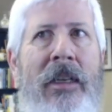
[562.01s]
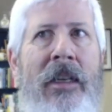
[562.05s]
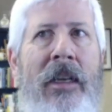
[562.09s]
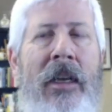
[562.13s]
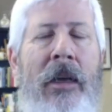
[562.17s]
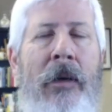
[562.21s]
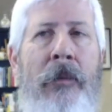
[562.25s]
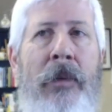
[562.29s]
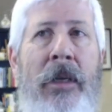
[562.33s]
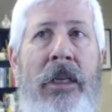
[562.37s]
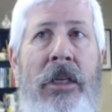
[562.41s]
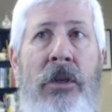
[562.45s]

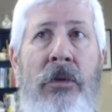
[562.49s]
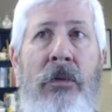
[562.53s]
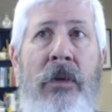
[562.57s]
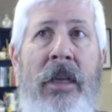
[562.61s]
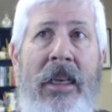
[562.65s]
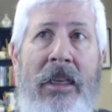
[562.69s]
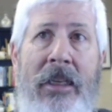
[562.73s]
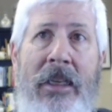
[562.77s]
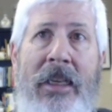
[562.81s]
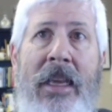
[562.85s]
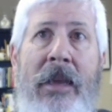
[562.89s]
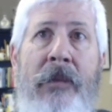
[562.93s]
But you
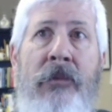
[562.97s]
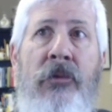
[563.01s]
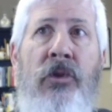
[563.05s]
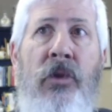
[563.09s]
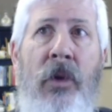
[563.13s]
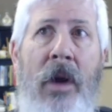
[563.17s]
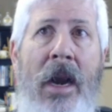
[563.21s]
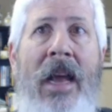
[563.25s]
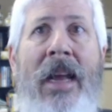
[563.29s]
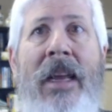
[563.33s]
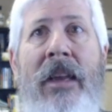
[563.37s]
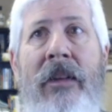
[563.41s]
get to keep
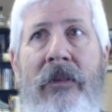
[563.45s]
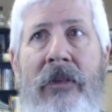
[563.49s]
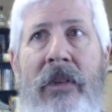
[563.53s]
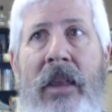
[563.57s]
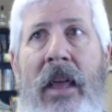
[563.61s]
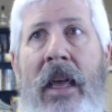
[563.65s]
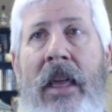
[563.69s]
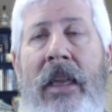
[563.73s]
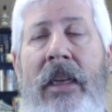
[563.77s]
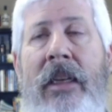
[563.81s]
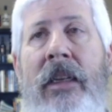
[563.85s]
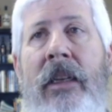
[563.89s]
track of
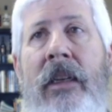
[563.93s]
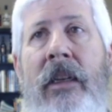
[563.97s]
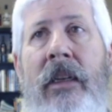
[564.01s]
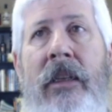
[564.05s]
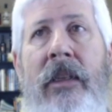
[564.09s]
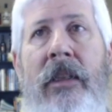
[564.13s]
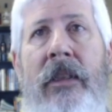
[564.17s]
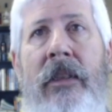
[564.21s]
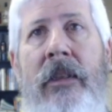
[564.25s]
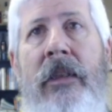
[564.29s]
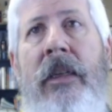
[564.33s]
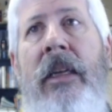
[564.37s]
that
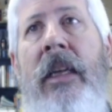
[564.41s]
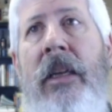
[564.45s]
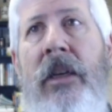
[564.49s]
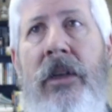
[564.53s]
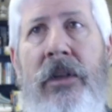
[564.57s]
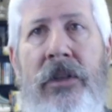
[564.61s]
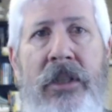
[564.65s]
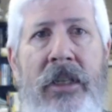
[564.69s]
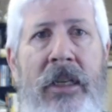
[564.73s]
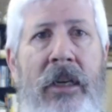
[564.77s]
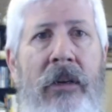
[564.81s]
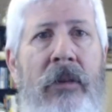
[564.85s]
in a
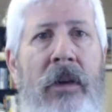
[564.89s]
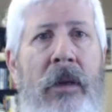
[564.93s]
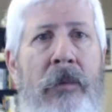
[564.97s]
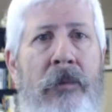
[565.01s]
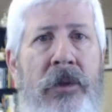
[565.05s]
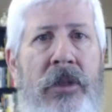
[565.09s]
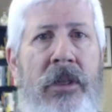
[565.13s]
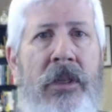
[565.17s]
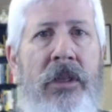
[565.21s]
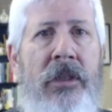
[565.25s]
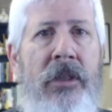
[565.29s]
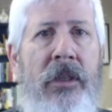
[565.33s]
CRM
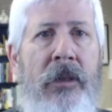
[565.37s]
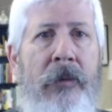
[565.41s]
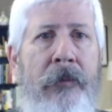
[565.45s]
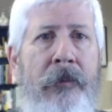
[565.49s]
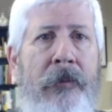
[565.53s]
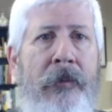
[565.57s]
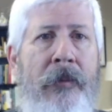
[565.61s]
system.